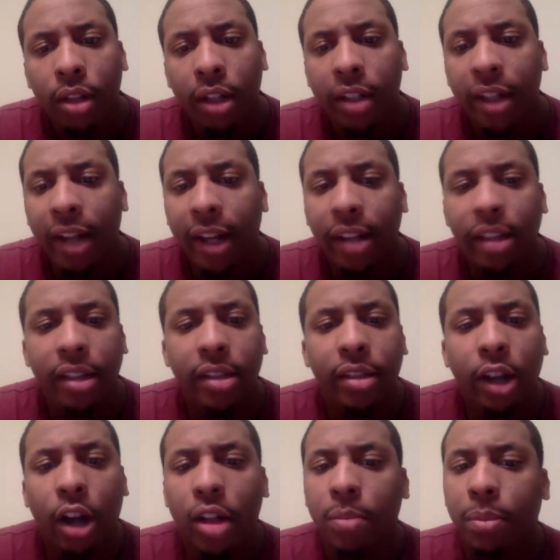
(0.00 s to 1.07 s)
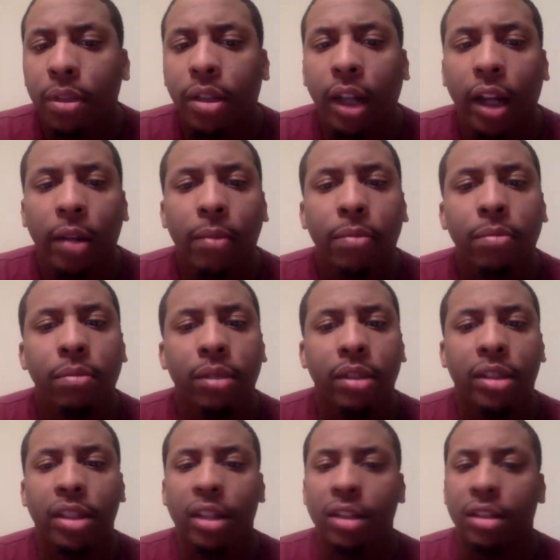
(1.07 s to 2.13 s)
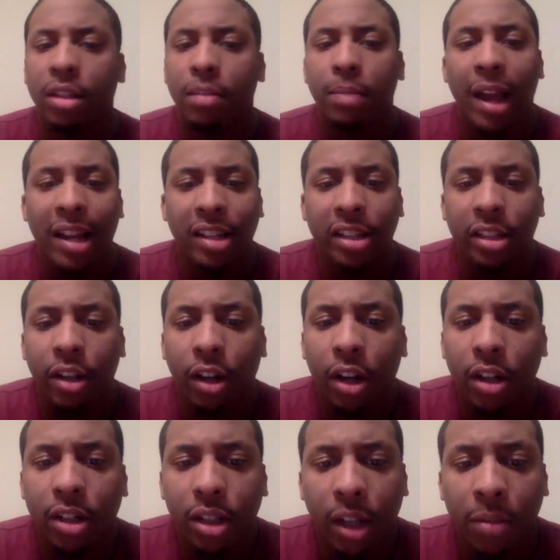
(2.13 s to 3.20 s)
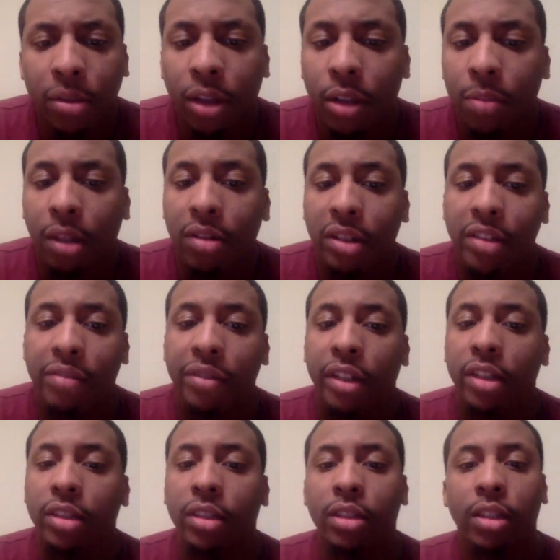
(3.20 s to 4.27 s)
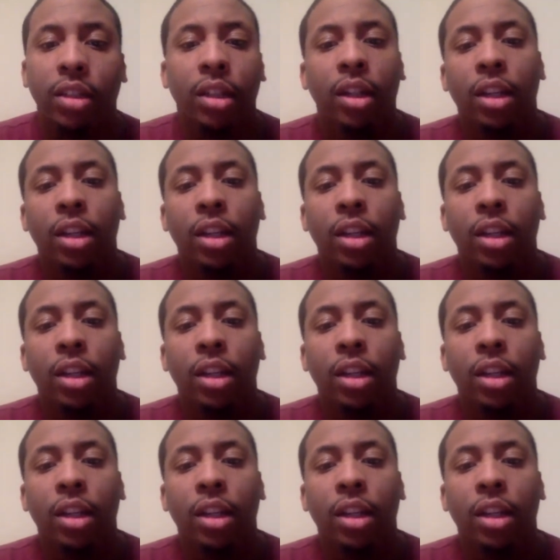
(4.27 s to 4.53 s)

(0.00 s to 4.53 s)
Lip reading: ninth in yards per game, sixth in passing yards. I'm talking about defense.